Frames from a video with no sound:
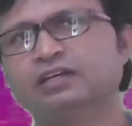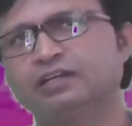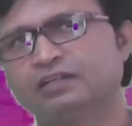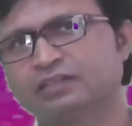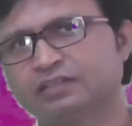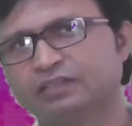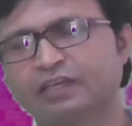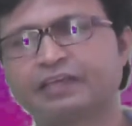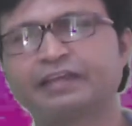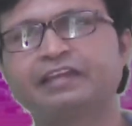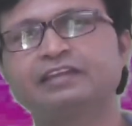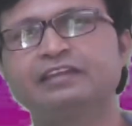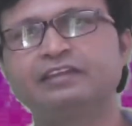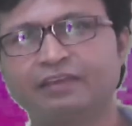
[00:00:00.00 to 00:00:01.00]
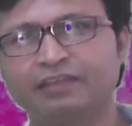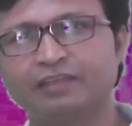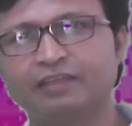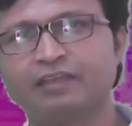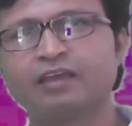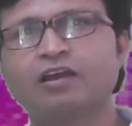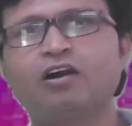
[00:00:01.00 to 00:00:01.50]
the
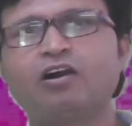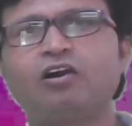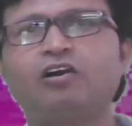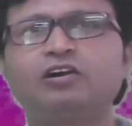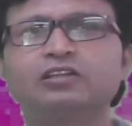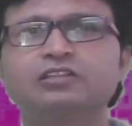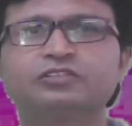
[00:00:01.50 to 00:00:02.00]
greenery, All